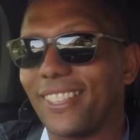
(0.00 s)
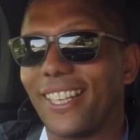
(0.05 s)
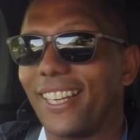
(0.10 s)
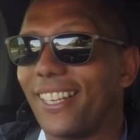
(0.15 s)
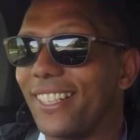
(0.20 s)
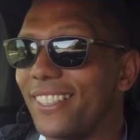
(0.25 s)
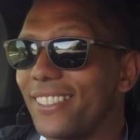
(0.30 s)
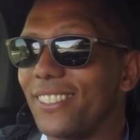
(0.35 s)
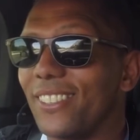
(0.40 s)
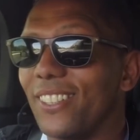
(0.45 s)

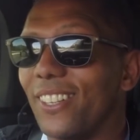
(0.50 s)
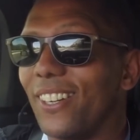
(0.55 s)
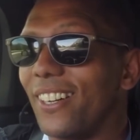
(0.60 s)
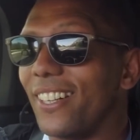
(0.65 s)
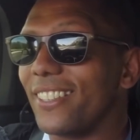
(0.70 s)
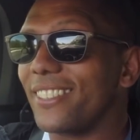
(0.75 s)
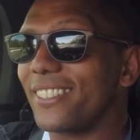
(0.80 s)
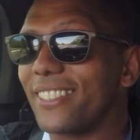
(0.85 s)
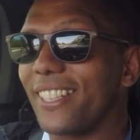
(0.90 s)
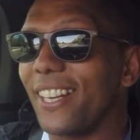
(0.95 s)
That is
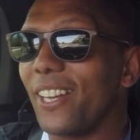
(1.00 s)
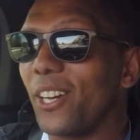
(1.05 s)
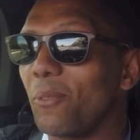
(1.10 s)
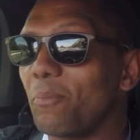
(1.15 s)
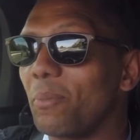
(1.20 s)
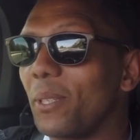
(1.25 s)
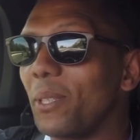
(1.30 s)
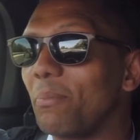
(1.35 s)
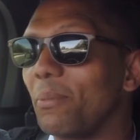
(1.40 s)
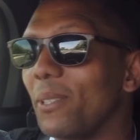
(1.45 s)
not
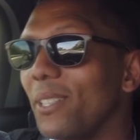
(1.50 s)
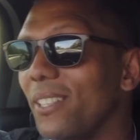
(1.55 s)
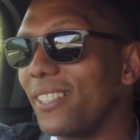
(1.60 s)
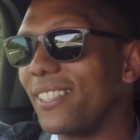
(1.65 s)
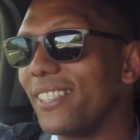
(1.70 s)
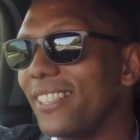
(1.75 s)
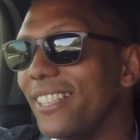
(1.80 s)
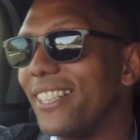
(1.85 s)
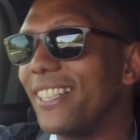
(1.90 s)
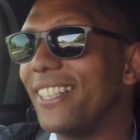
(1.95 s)
slow, people.
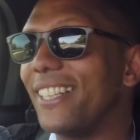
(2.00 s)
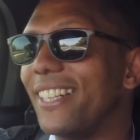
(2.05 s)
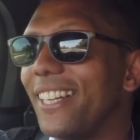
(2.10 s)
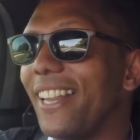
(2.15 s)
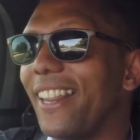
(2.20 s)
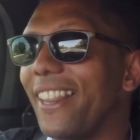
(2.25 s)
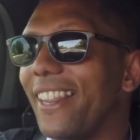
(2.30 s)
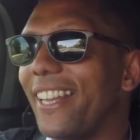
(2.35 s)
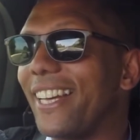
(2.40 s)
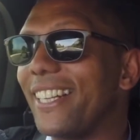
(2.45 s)

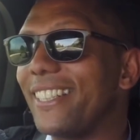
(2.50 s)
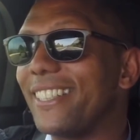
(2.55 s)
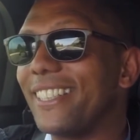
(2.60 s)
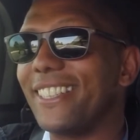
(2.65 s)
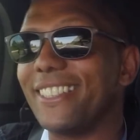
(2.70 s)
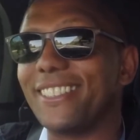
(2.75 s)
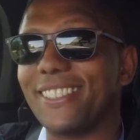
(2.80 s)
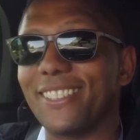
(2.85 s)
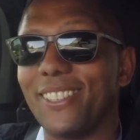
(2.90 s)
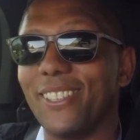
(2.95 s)
That
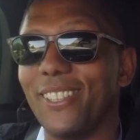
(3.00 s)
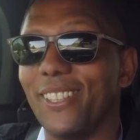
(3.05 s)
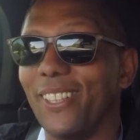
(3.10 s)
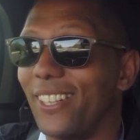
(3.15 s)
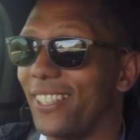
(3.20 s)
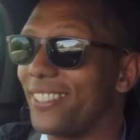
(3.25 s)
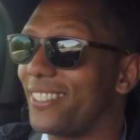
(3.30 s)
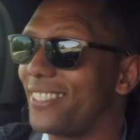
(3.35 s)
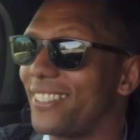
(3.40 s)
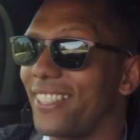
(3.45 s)
is
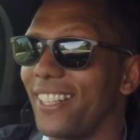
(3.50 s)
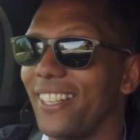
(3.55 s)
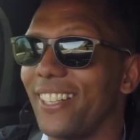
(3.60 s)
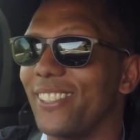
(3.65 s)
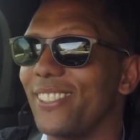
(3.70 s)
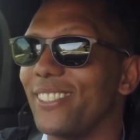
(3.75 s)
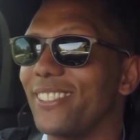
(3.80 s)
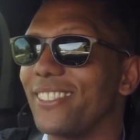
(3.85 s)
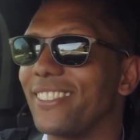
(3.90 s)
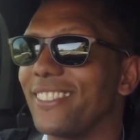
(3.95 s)
not slow.